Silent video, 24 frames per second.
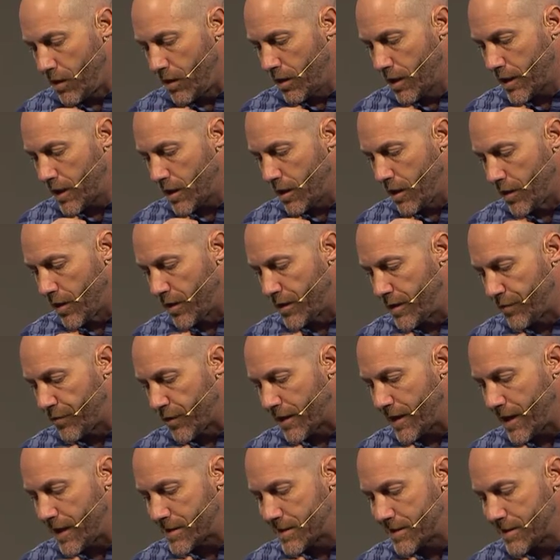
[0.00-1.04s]
Look at all the different
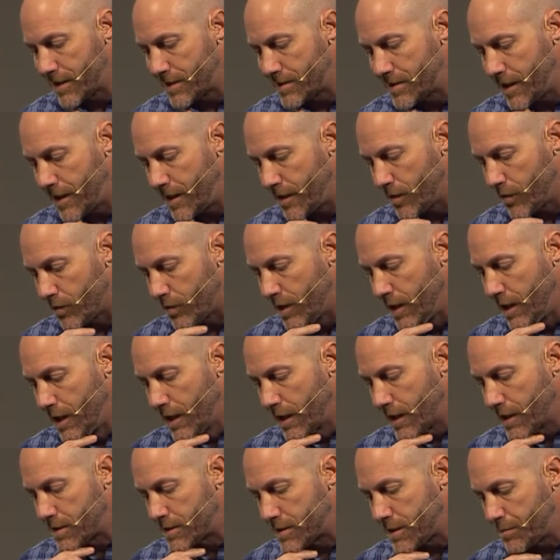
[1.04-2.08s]
kinds of things he heals.
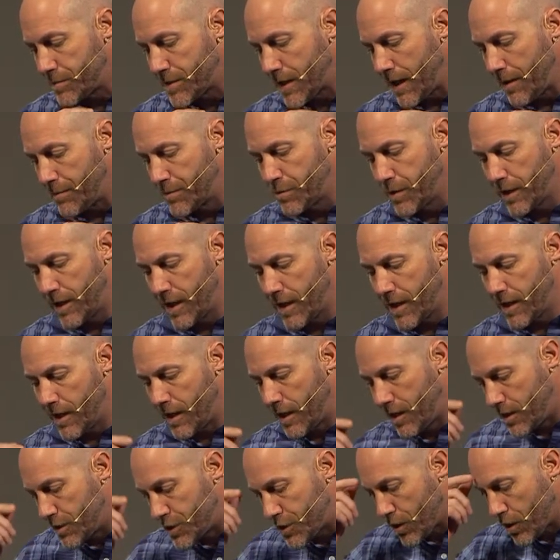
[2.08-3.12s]
Because sometimes we get
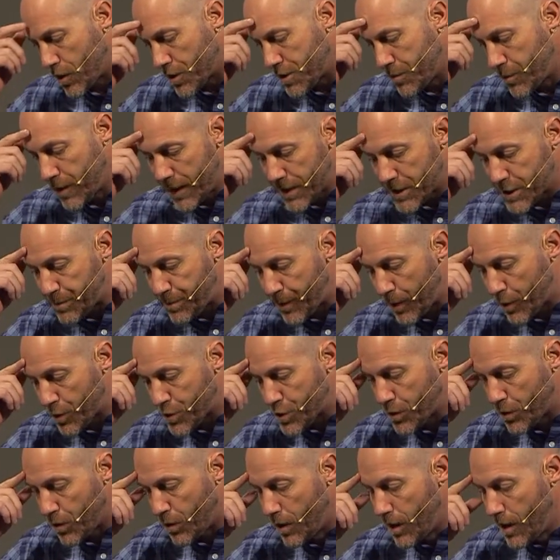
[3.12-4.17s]
in church and we get
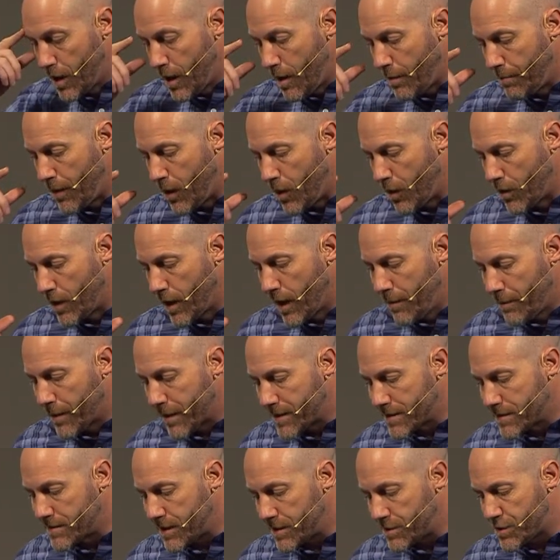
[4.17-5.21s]
spiritual mode,
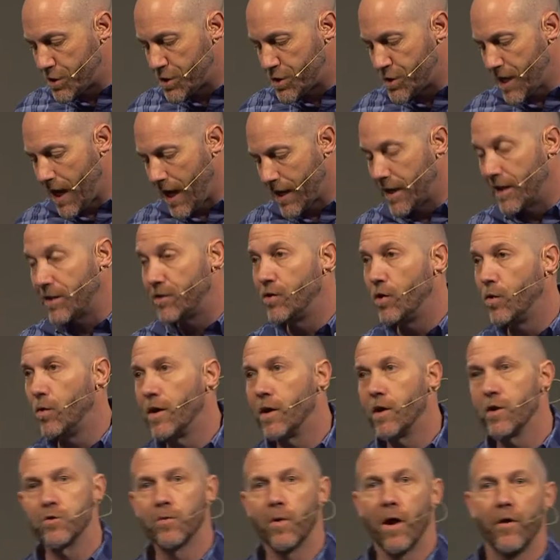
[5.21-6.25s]
because this is shocking too. And
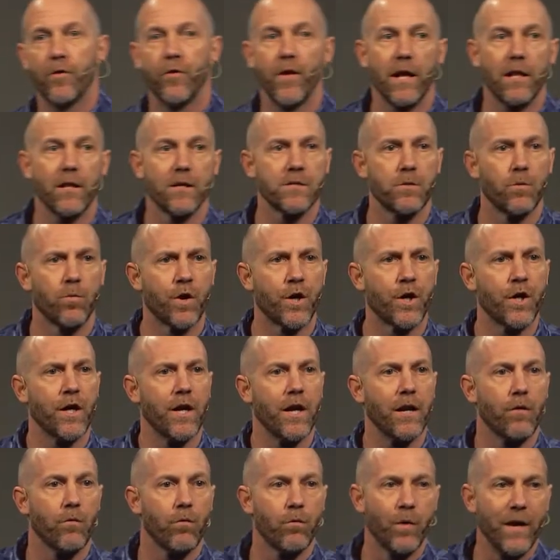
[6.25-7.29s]
here's where I think, listen, we're good
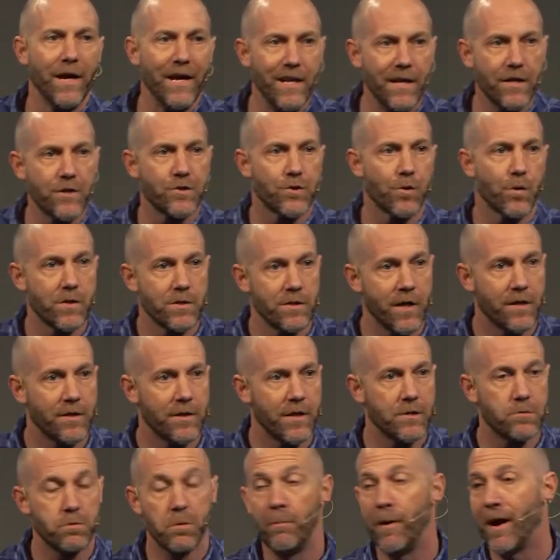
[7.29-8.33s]
at reading stories like
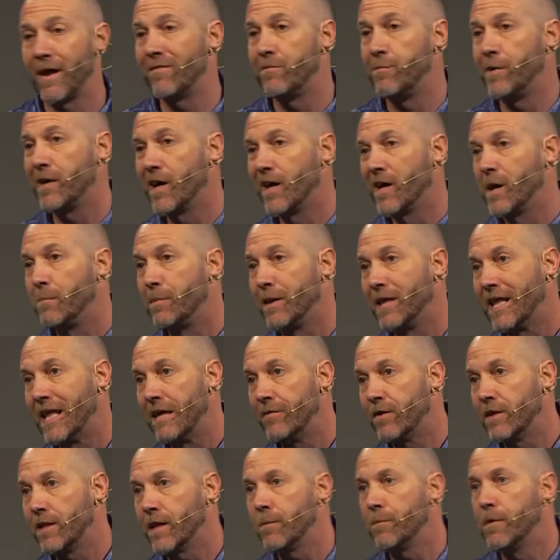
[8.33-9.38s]
this. We might even be good at
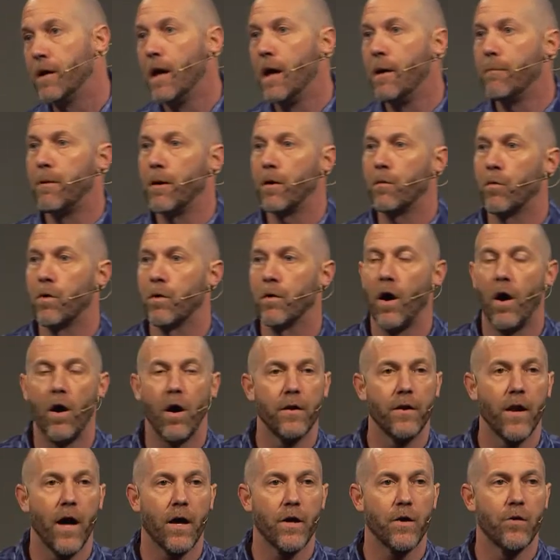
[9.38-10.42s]
believing them, but we're
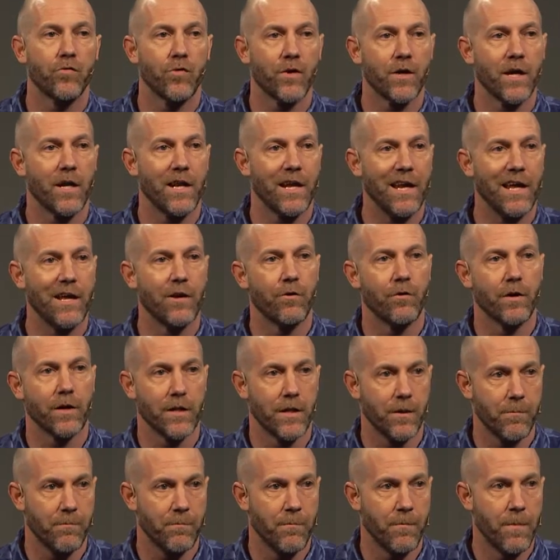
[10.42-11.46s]
not usually good at entering
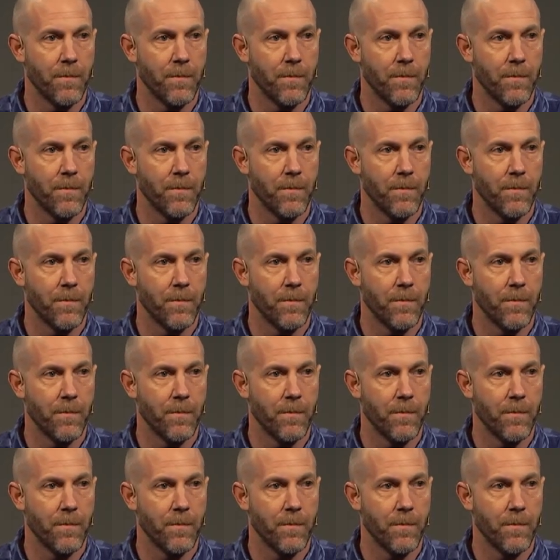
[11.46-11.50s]
them.